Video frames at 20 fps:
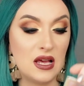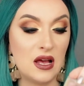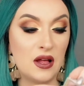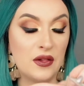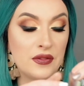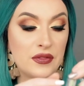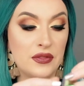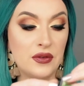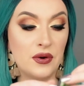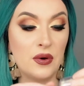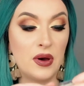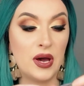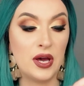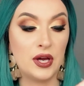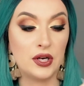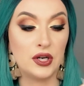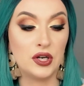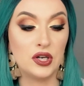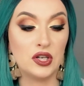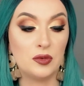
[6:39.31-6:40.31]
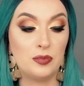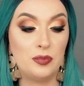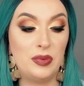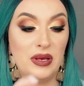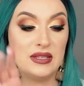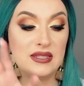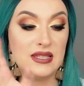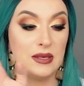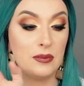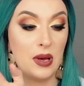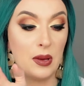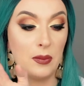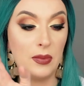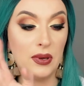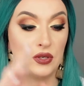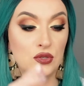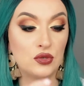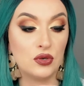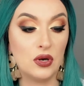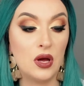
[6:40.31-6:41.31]
although I heard IPSY by
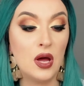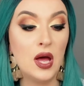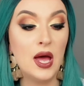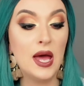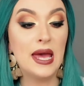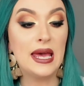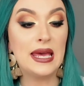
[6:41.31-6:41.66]
Petra